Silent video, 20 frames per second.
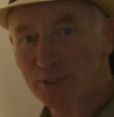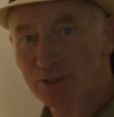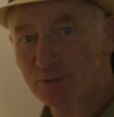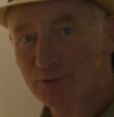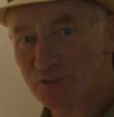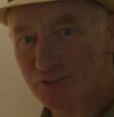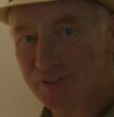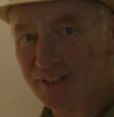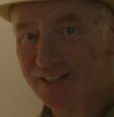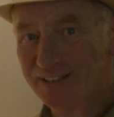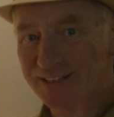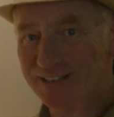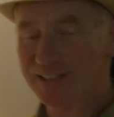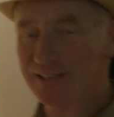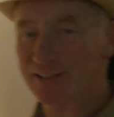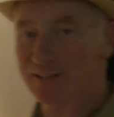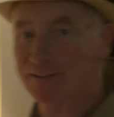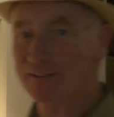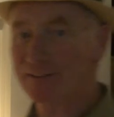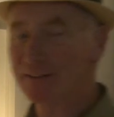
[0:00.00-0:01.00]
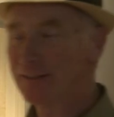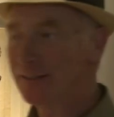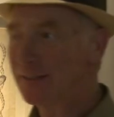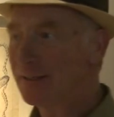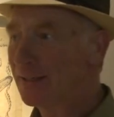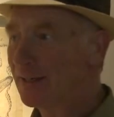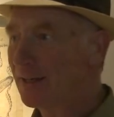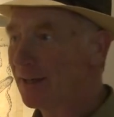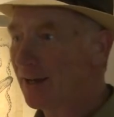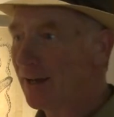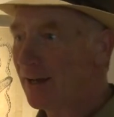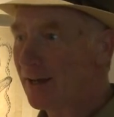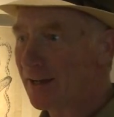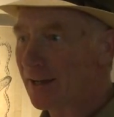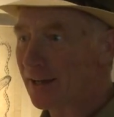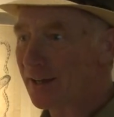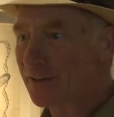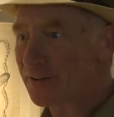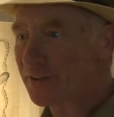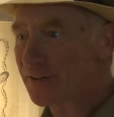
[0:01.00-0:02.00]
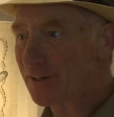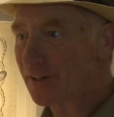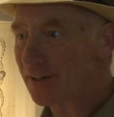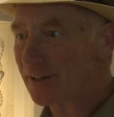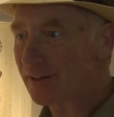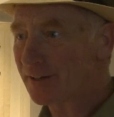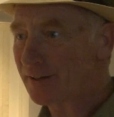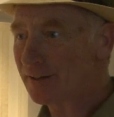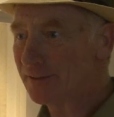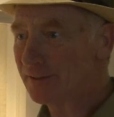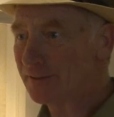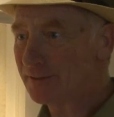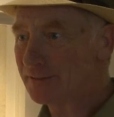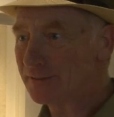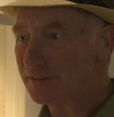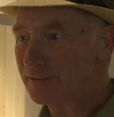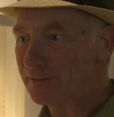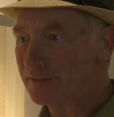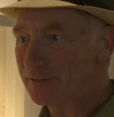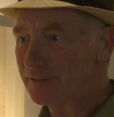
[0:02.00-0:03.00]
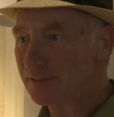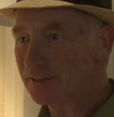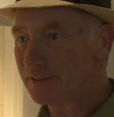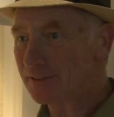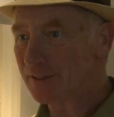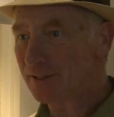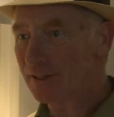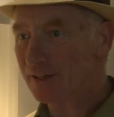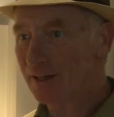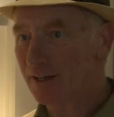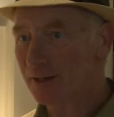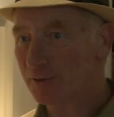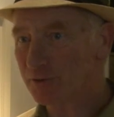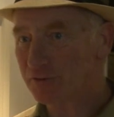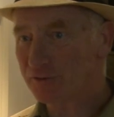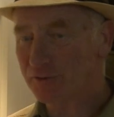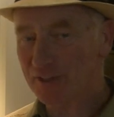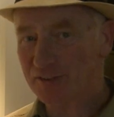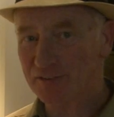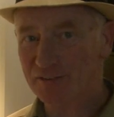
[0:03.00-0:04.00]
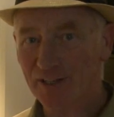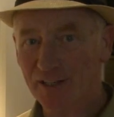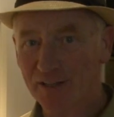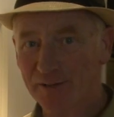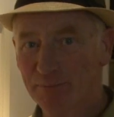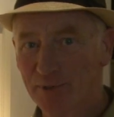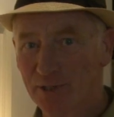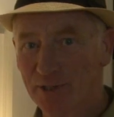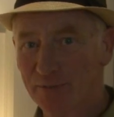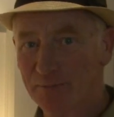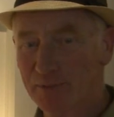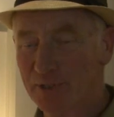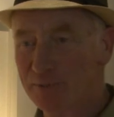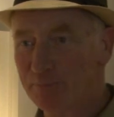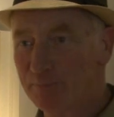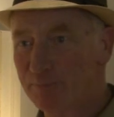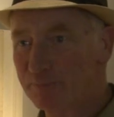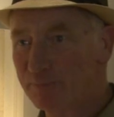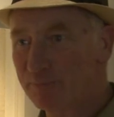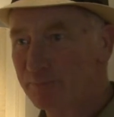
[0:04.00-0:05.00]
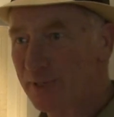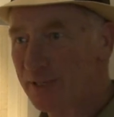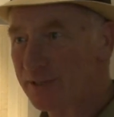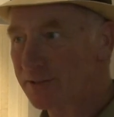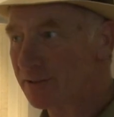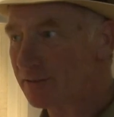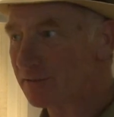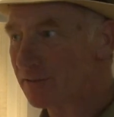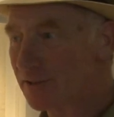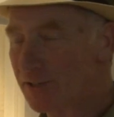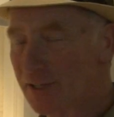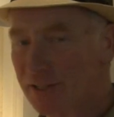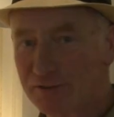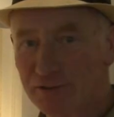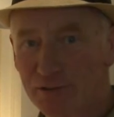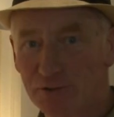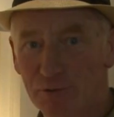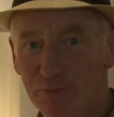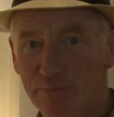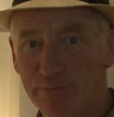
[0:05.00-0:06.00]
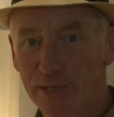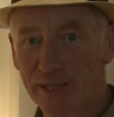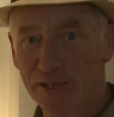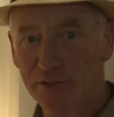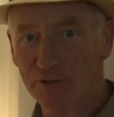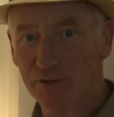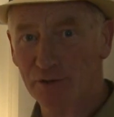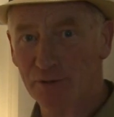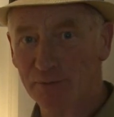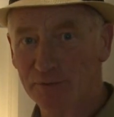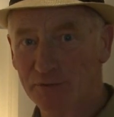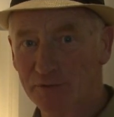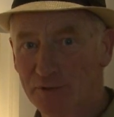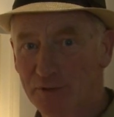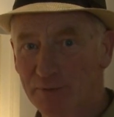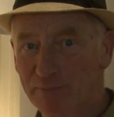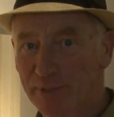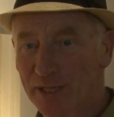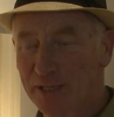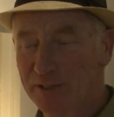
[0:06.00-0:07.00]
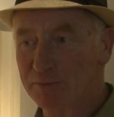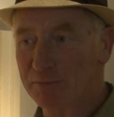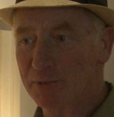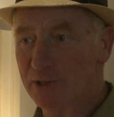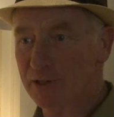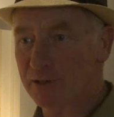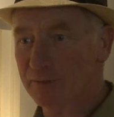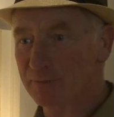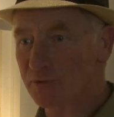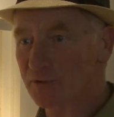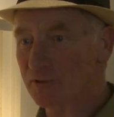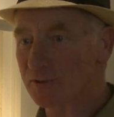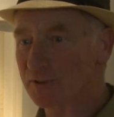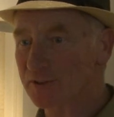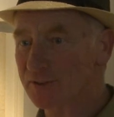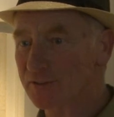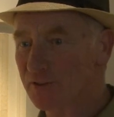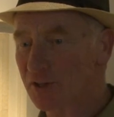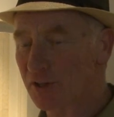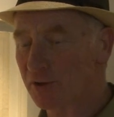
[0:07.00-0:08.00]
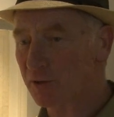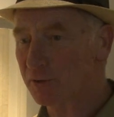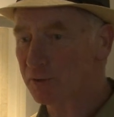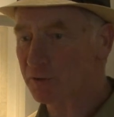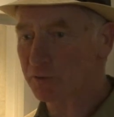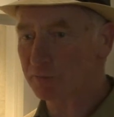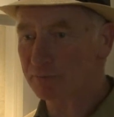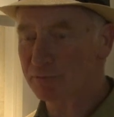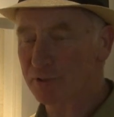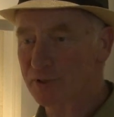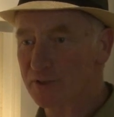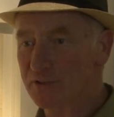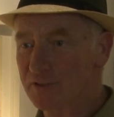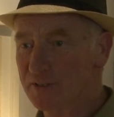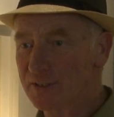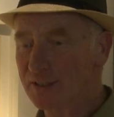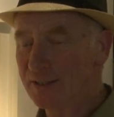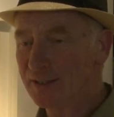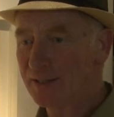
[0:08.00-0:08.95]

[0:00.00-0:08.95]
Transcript: when I was a little kid, and uh, I was fascinated by him. He painted theatrical backdrops for the pantomimes, and so I was impressed.